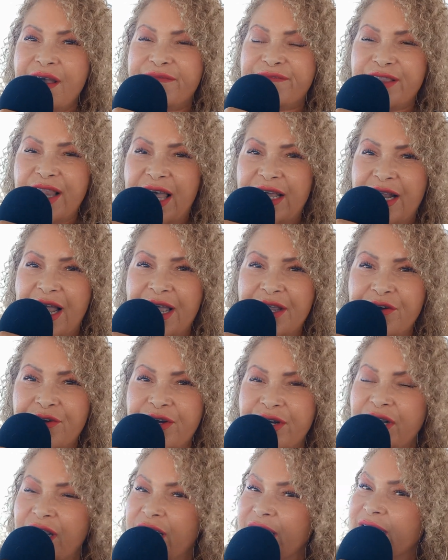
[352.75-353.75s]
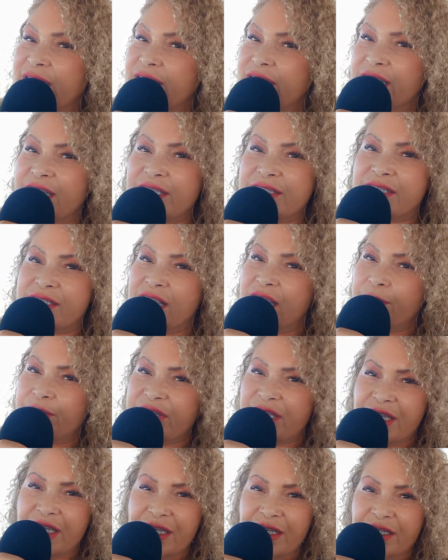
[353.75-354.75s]
flat iron, and same
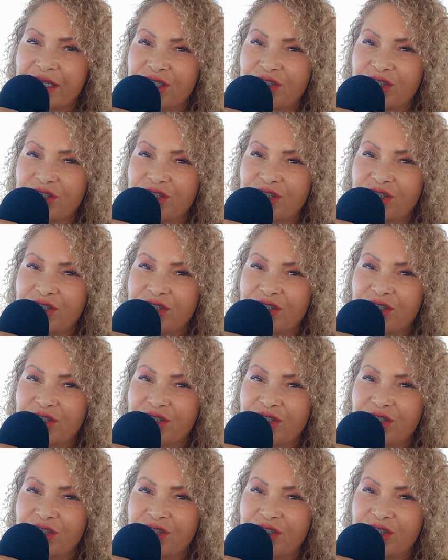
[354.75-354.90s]
thing.